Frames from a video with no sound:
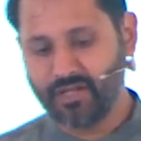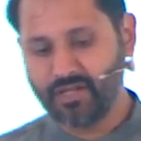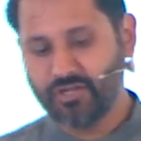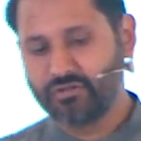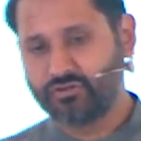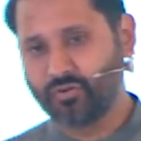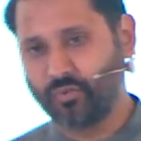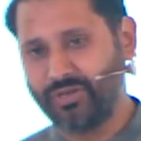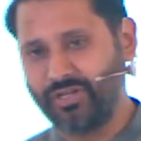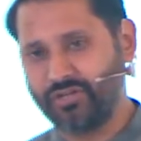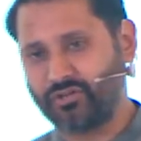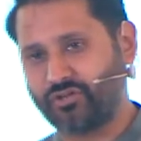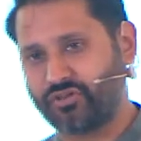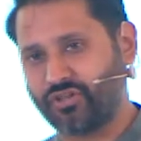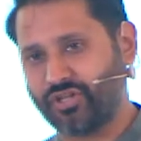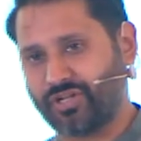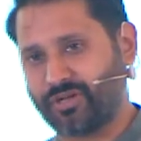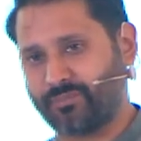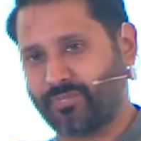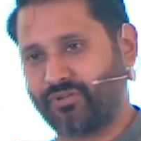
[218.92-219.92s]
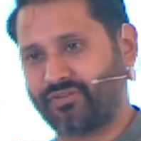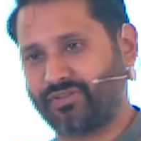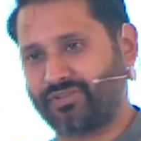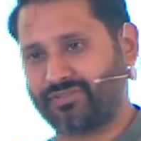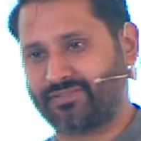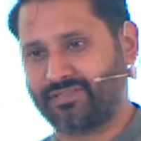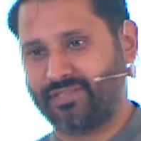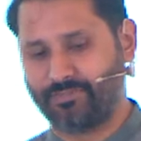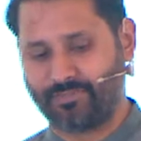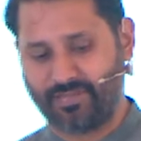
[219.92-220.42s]
So we need to think about this
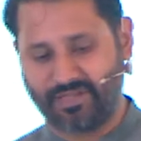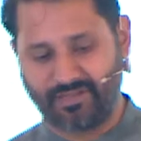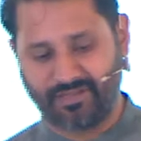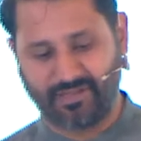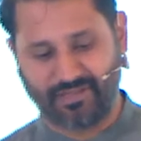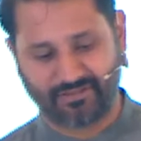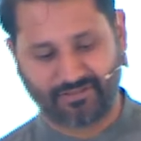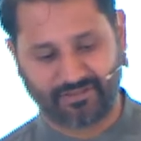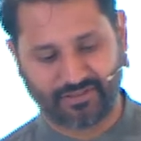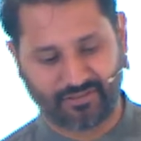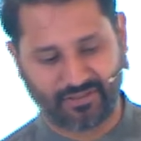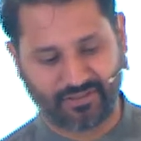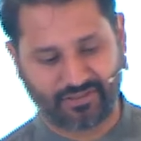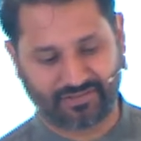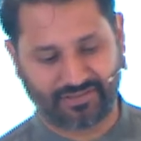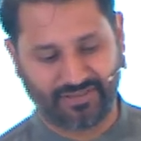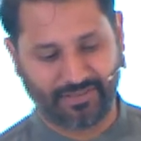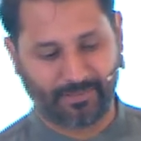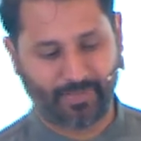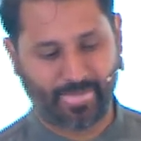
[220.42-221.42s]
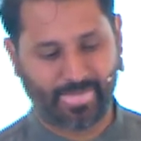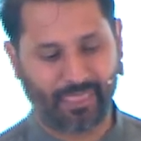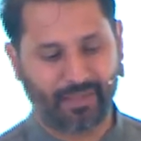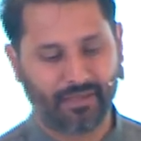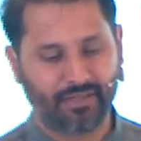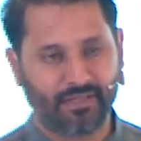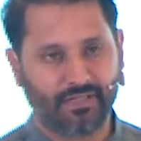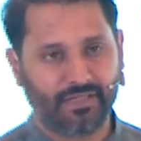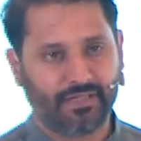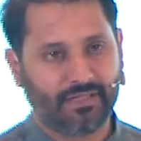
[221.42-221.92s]
deeply and seriously.
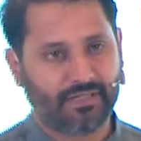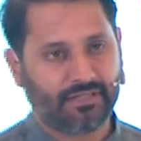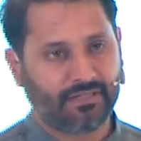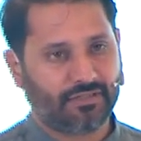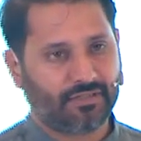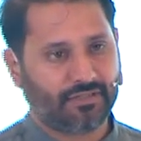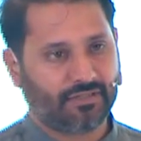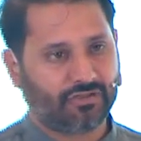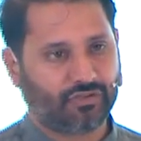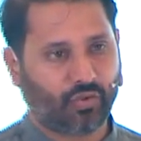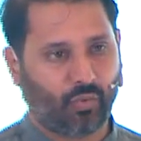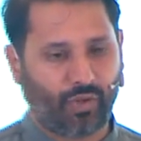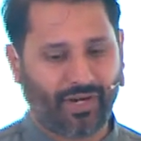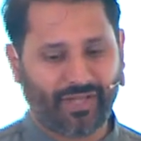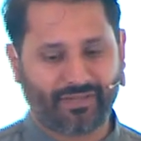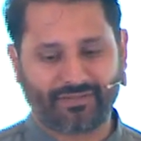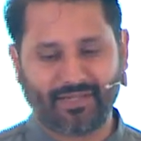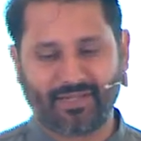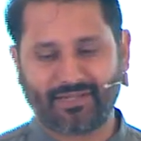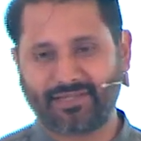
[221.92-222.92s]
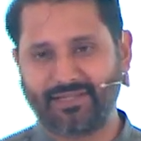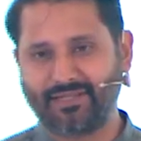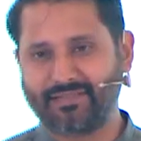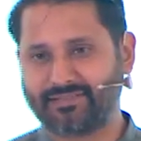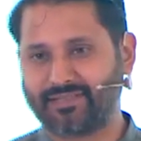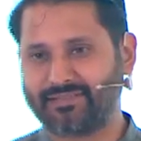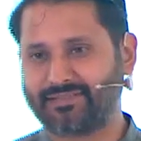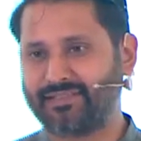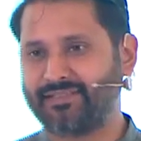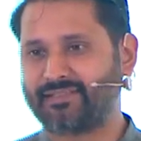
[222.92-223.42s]
So what exactly is
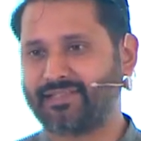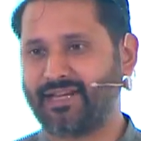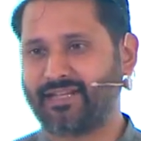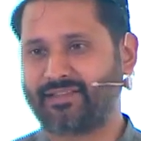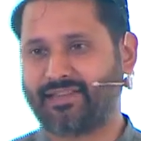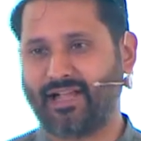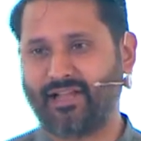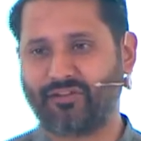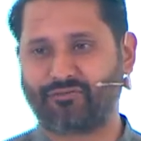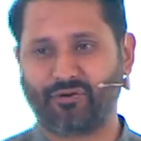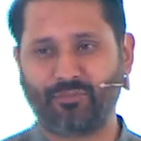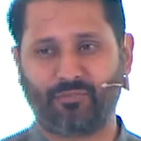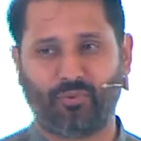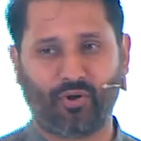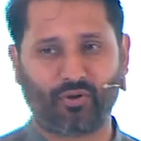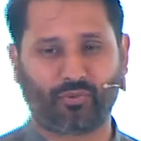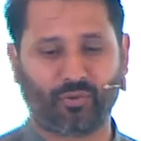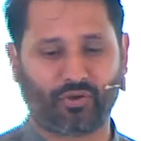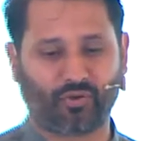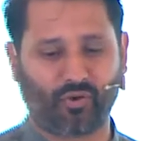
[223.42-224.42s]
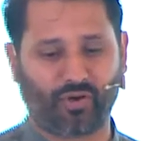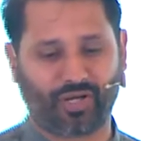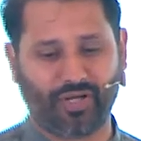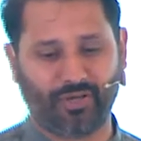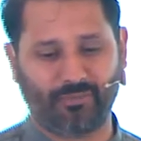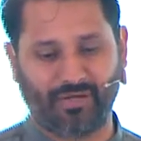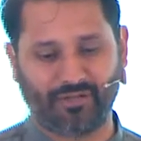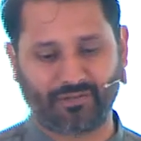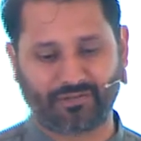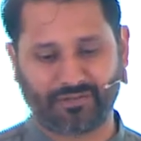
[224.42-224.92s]
this Internet Health Report we're talking
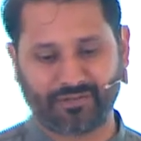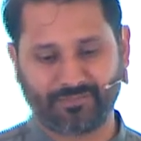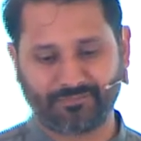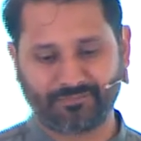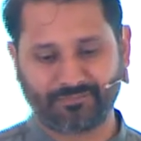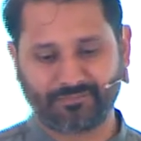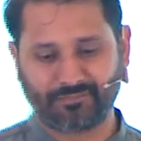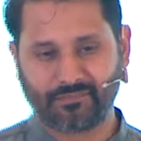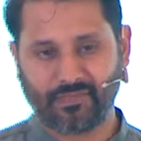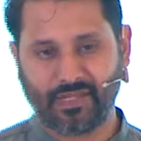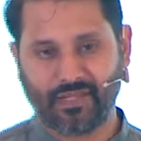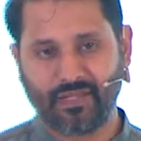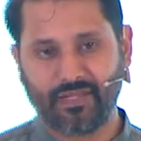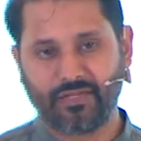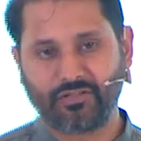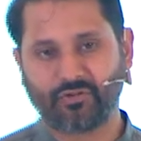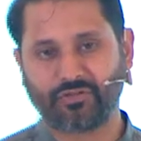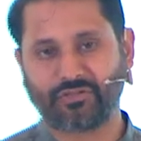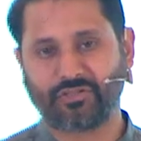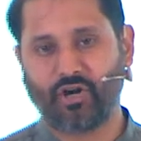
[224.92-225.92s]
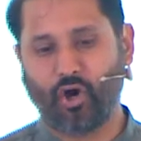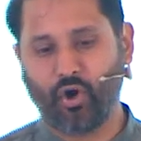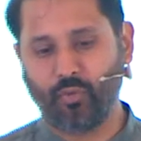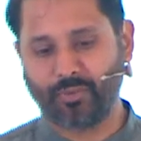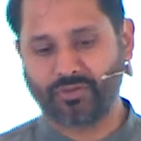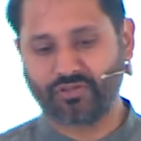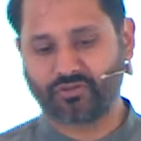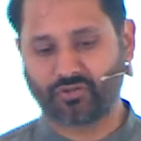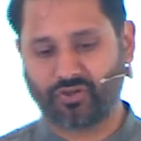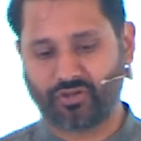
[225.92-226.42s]
about? So it's an
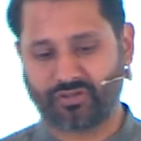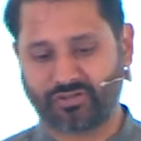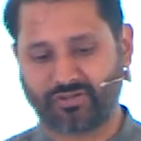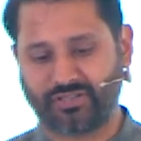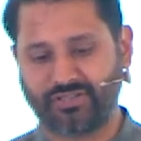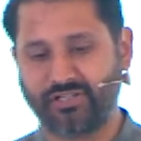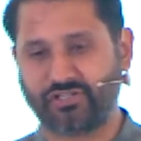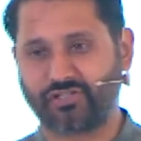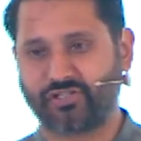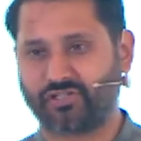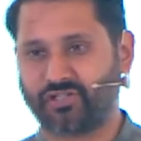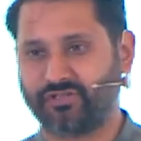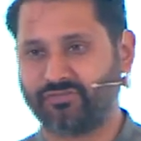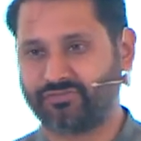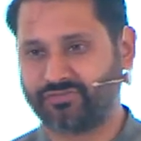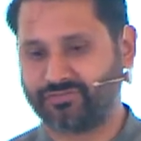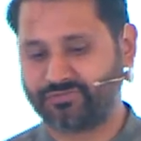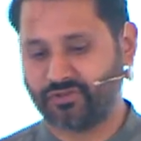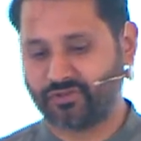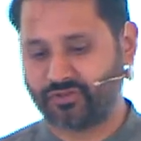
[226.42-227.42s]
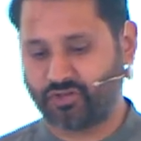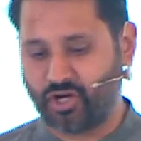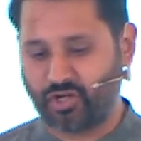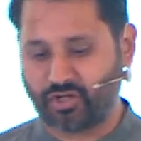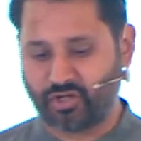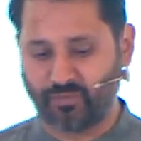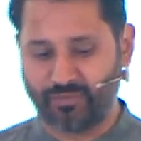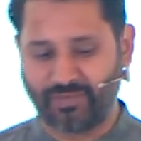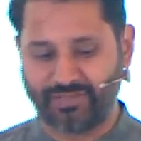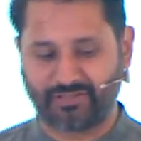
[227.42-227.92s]
open source initiative to
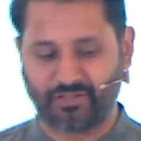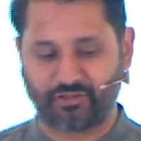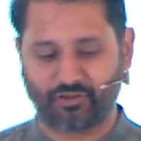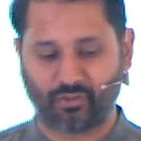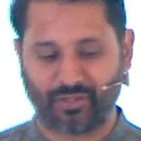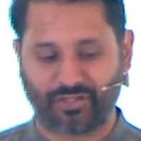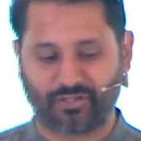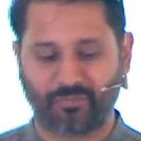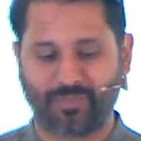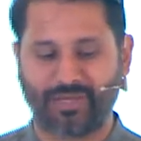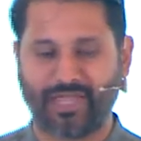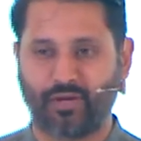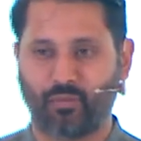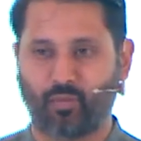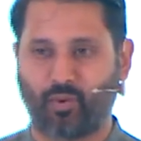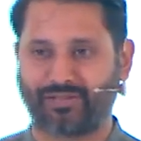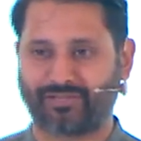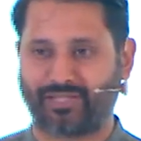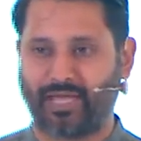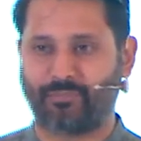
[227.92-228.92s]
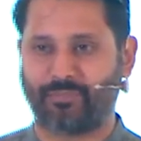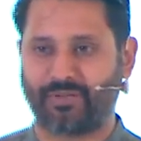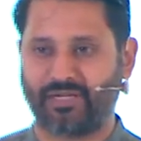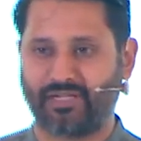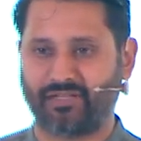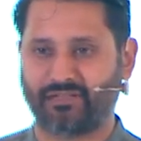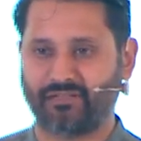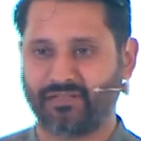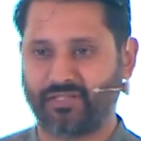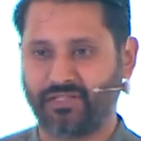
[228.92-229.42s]
document and to explain what's
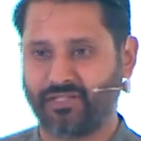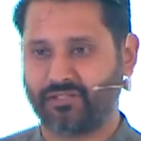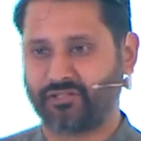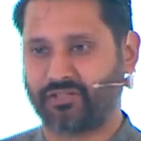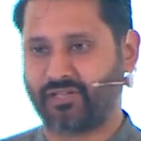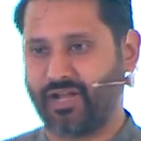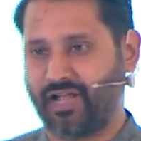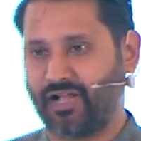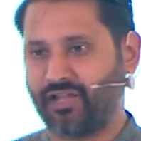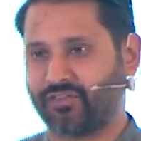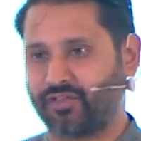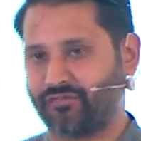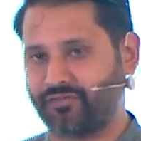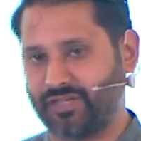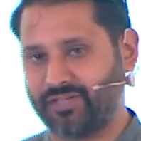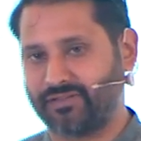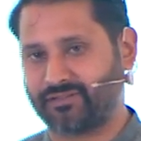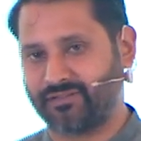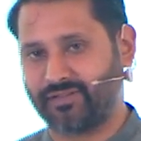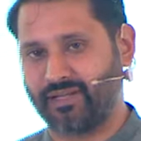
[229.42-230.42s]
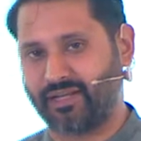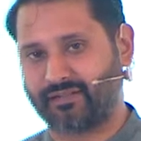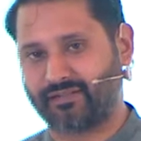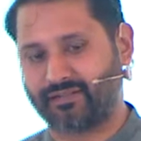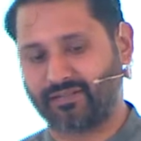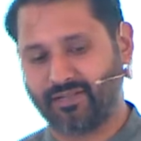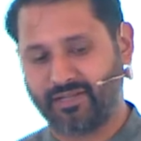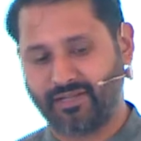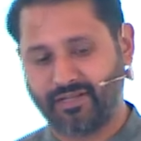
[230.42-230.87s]
happening to the health of the internet.